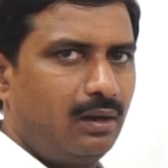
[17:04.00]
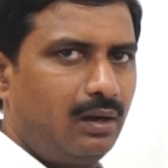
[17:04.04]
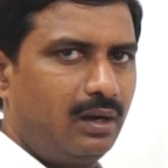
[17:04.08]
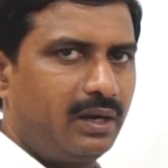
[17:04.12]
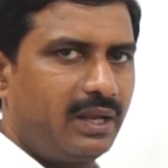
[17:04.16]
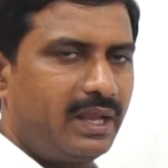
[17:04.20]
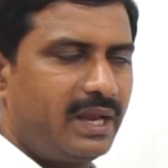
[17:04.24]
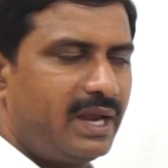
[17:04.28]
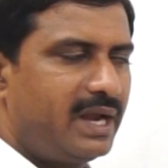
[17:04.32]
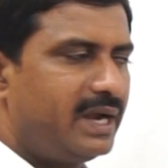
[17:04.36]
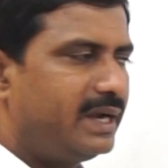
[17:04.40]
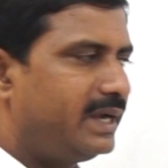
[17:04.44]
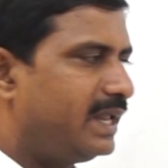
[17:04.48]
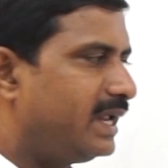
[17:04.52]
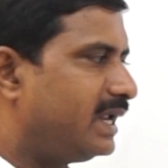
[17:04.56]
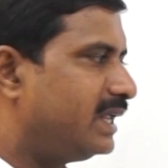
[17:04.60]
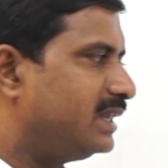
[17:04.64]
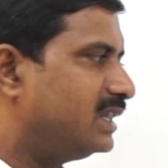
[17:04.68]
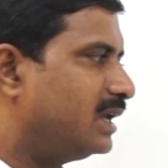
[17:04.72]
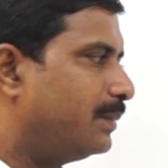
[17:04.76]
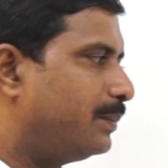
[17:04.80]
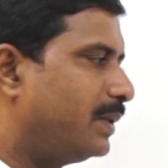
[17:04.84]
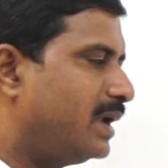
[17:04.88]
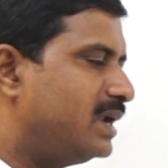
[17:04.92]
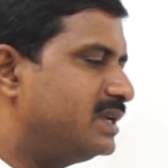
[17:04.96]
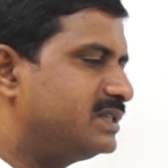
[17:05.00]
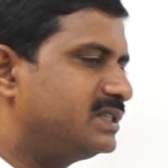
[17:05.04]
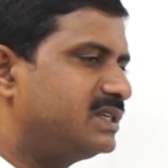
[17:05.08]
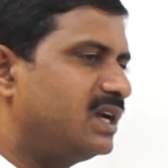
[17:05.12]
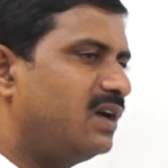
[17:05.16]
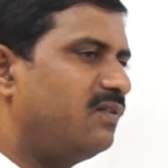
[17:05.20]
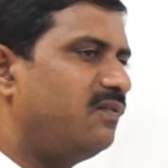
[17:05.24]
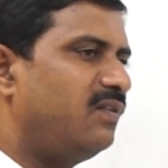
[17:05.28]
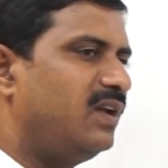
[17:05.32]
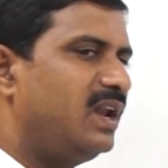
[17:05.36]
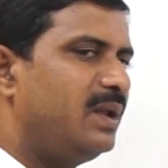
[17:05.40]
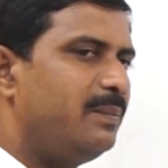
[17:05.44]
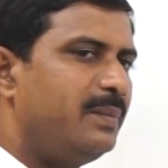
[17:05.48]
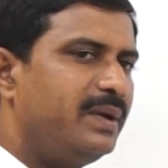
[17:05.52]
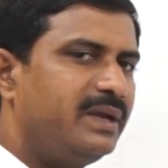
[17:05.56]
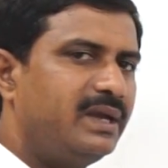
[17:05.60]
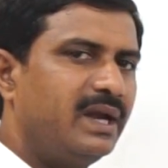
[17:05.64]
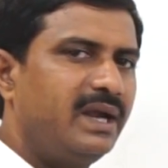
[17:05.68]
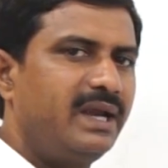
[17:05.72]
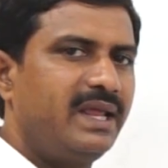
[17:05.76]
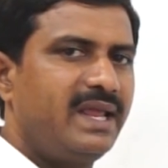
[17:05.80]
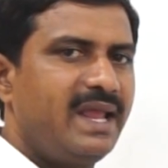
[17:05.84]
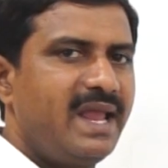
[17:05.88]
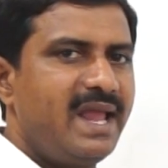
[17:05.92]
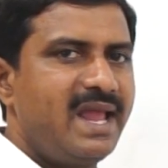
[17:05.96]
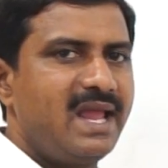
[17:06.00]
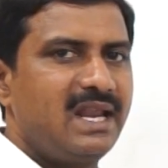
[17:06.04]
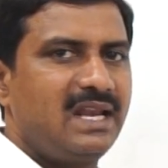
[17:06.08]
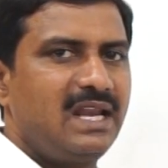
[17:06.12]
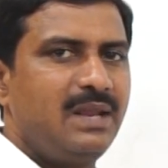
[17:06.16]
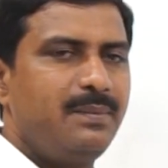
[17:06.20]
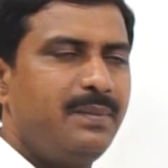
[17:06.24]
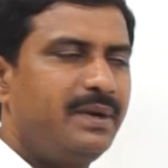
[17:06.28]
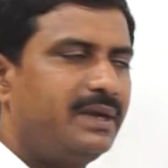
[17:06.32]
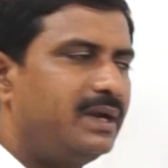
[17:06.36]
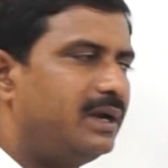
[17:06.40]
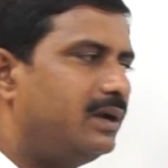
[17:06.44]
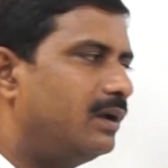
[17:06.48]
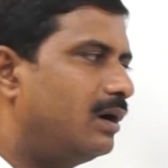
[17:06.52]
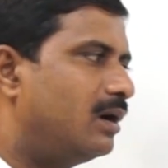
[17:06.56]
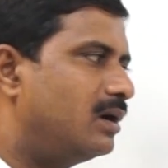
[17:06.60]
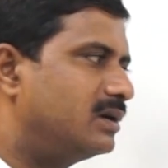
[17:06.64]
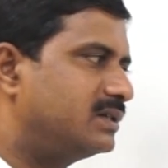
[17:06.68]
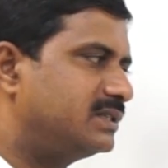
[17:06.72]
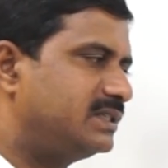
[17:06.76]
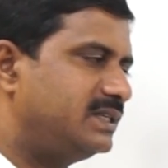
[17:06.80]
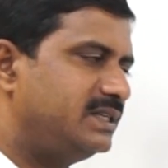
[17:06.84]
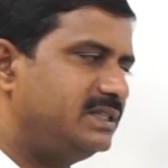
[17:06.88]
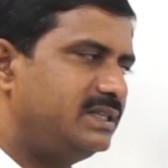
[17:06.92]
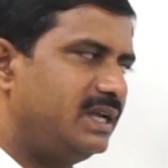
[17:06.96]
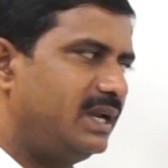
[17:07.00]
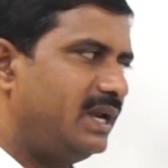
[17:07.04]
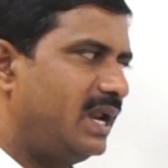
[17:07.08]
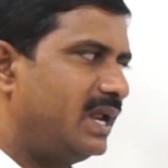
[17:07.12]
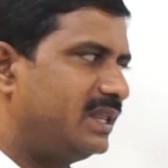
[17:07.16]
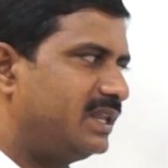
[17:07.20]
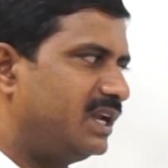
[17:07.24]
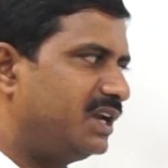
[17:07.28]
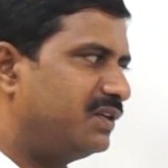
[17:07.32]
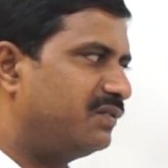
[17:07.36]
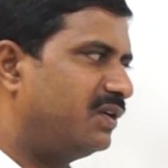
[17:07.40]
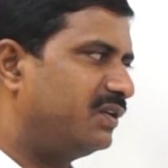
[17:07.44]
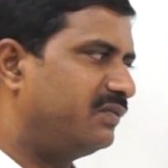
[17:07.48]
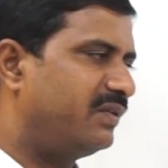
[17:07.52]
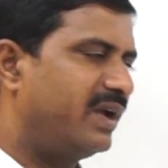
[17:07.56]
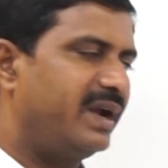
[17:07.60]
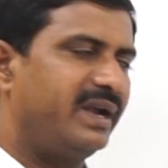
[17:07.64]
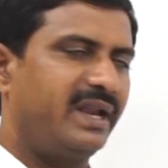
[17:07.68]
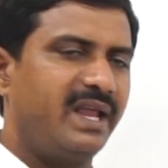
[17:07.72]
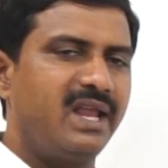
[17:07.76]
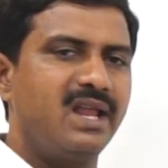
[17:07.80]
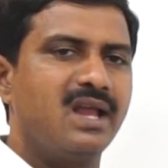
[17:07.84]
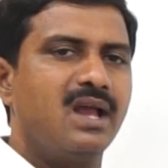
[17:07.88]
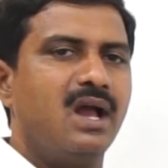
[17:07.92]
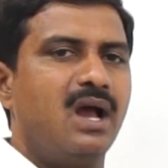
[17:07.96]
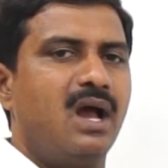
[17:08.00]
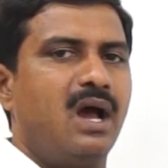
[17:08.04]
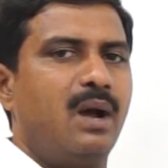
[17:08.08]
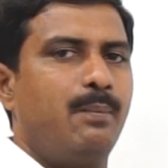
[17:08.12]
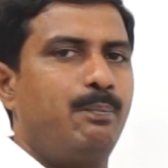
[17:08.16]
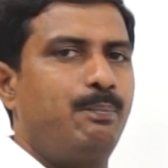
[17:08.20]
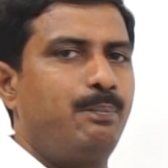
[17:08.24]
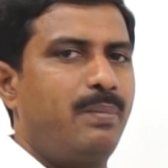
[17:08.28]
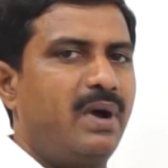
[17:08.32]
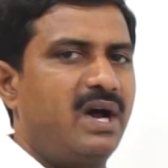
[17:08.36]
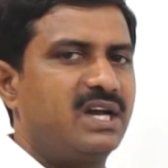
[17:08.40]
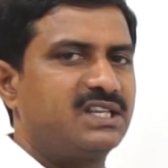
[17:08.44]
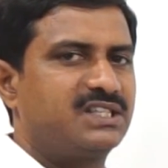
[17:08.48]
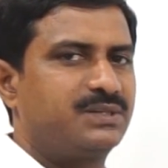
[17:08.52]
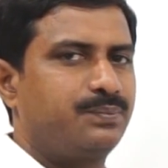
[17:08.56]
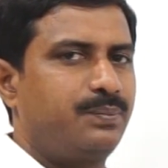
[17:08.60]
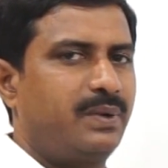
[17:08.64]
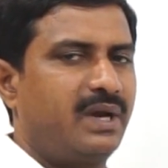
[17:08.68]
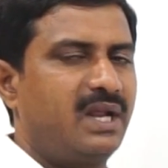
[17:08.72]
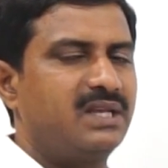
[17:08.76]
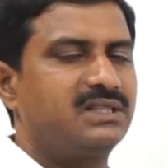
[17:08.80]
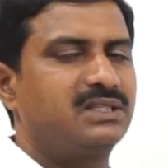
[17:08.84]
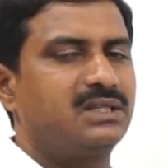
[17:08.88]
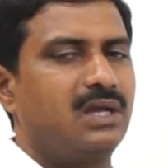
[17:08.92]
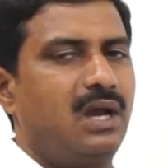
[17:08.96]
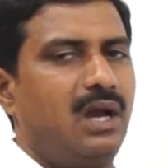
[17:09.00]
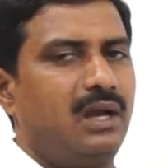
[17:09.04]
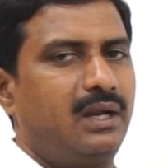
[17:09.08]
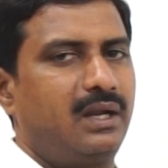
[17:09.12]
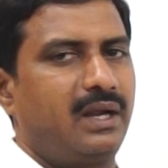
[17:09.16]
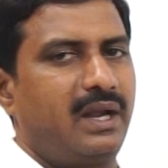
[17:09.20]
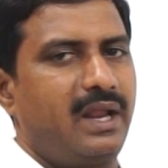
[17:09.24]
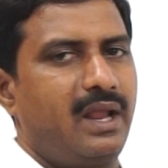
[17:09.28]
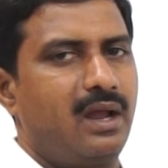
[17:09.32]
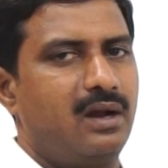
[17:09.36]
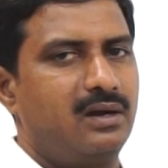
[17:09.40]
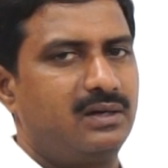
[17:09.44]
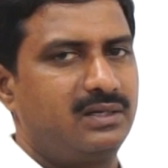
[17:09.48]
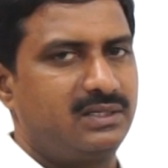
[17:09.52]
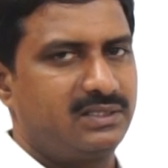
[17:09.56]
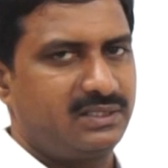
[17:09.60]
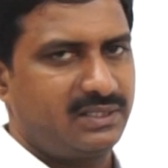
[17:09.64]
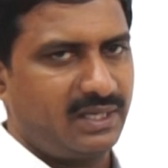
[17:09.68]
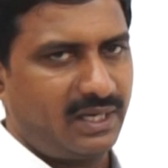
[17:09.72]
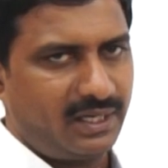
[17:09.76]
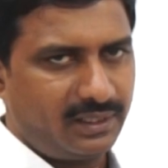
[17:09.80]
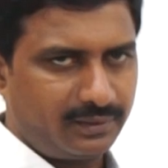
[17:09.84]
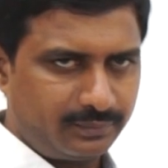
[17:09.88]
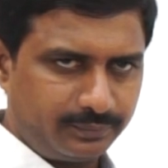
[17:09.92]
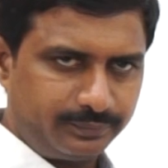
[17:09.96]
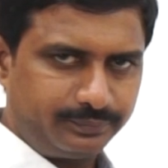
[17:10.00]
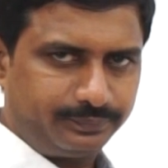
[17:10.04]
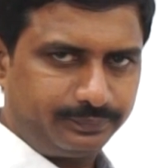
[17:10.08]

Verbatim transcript: on heating in the presence of limited air, limited oxygen. At that time, what we are writing? Phosphorus trioxide.